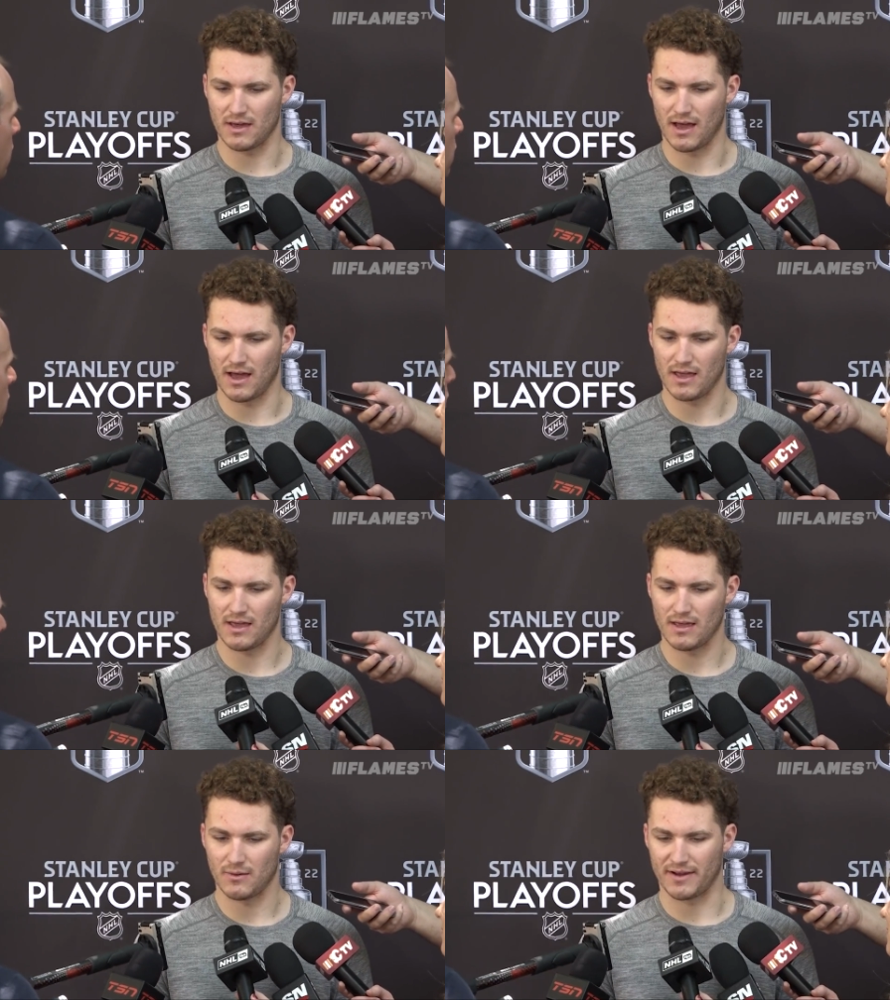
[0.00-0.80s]

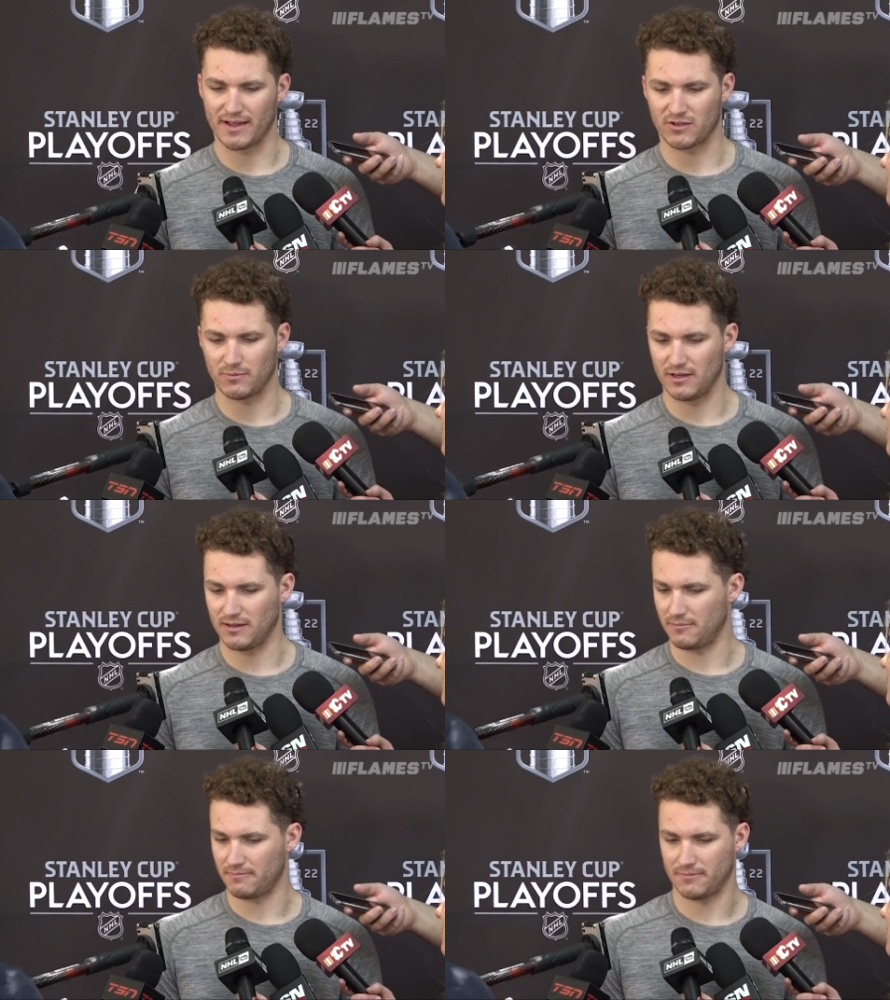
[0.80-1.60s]
What gets
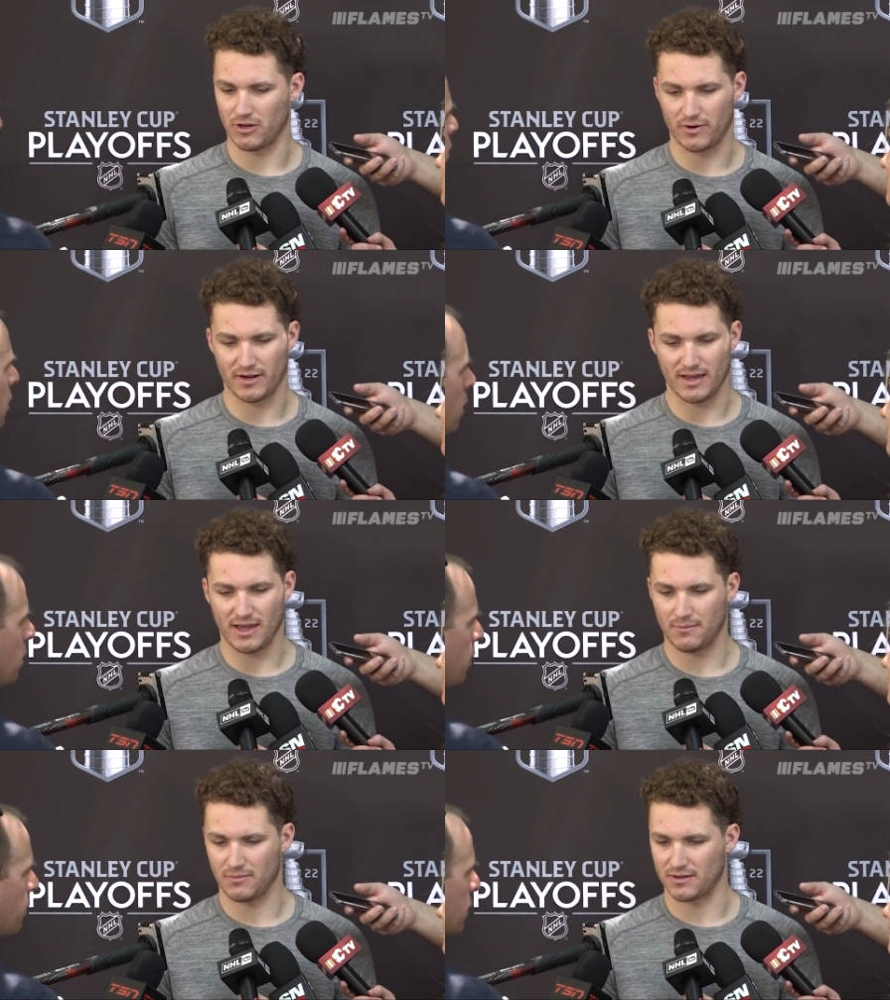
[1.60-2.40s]
me going in
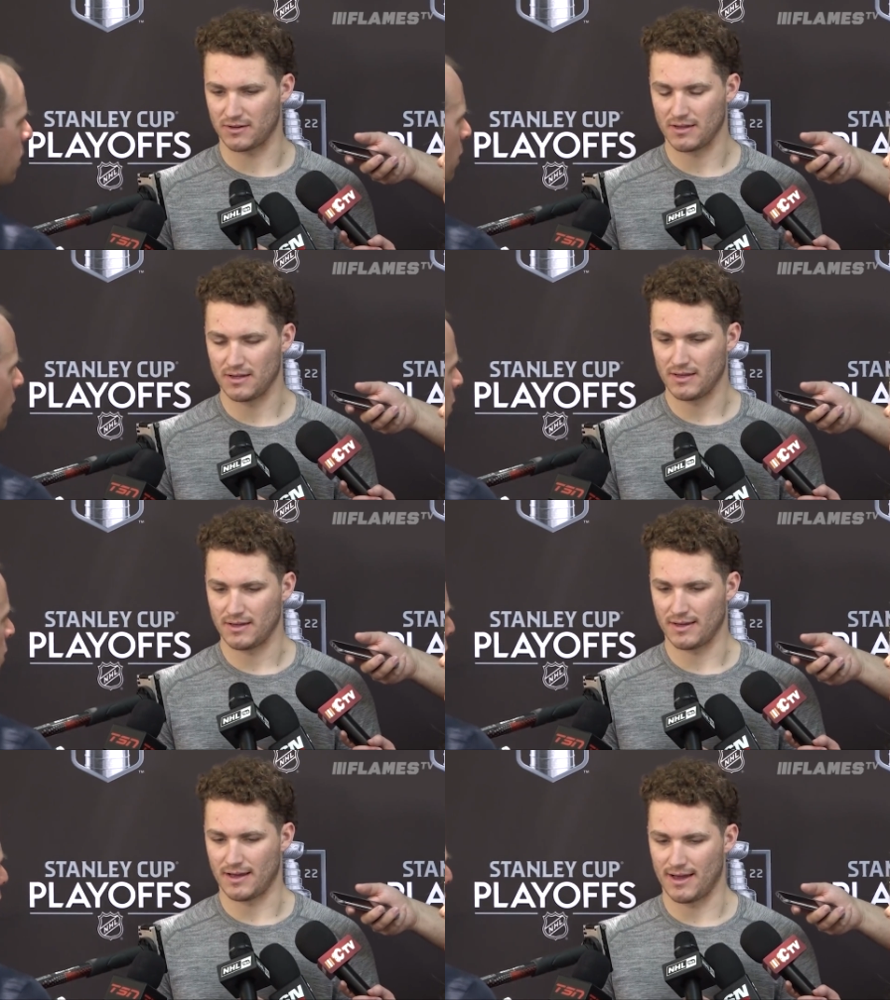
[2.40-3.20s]
games, and
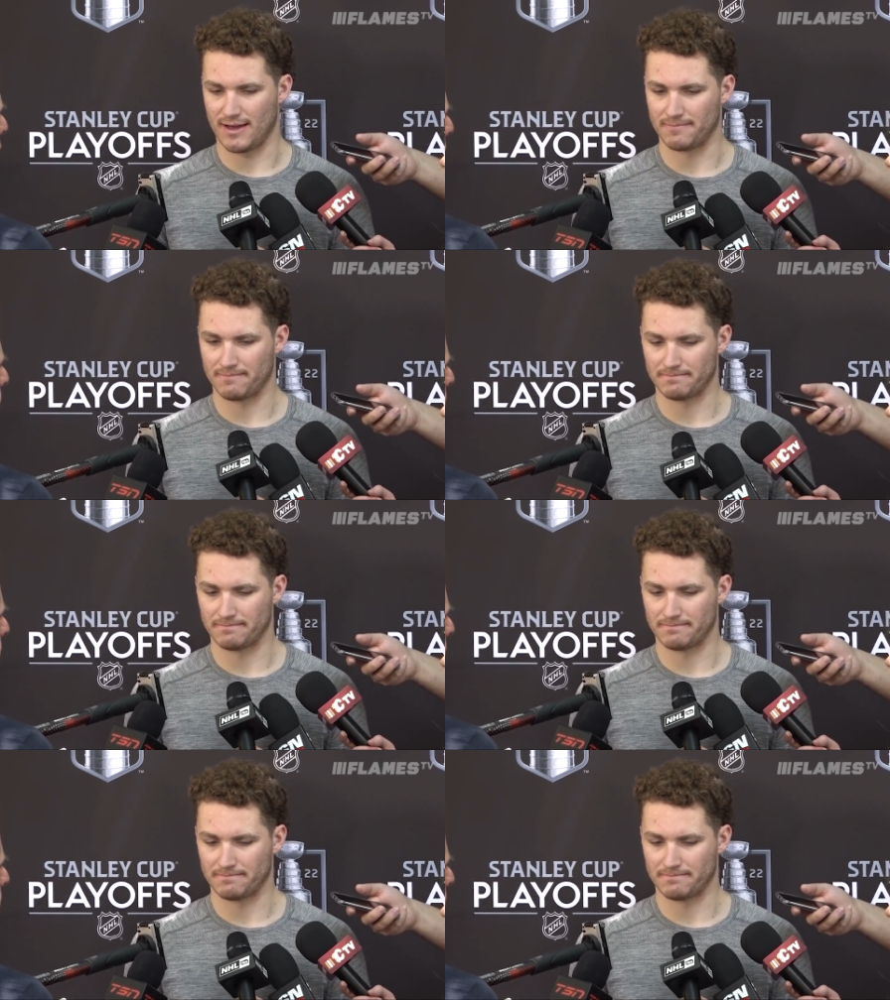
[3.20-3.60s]
I